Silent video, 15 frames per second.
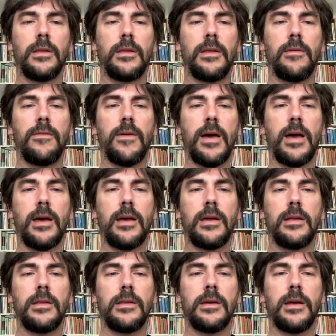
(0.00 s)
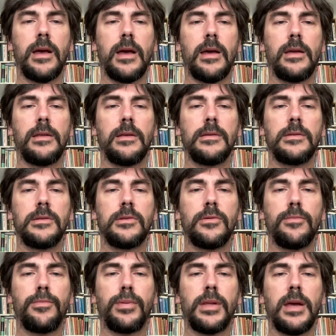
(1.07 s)
divine guidance to
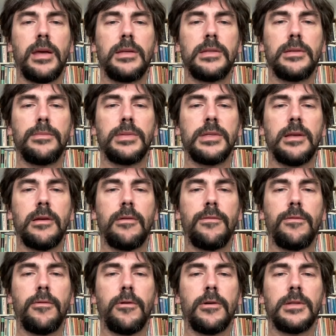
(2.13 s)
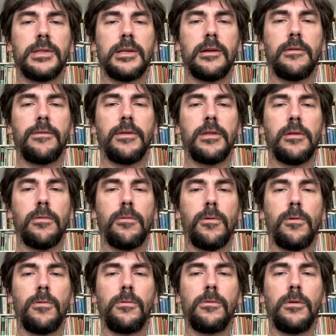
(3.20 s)
place himself or herself in the
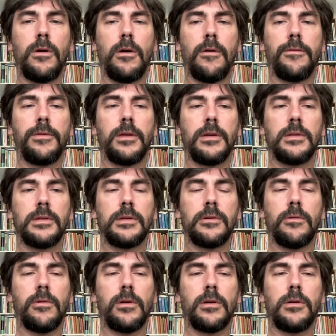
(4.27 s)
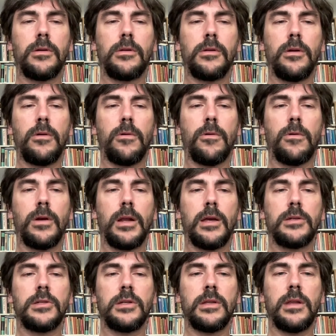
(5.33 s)
role of the historical or
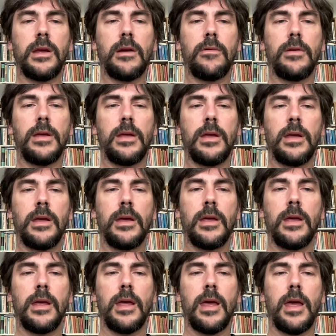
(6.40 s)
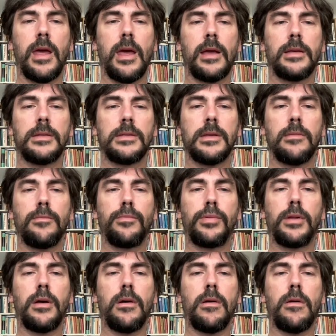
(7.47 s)
legendary
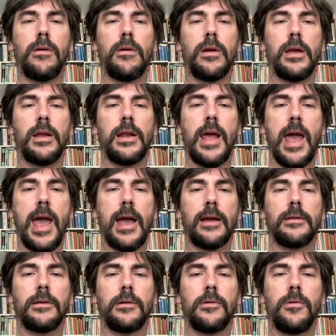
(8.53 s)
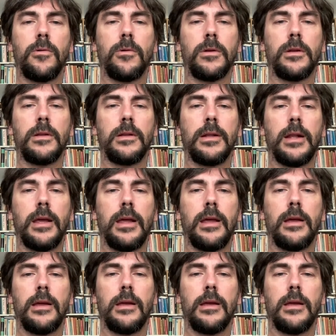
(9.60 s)
exemplar and act accordingly.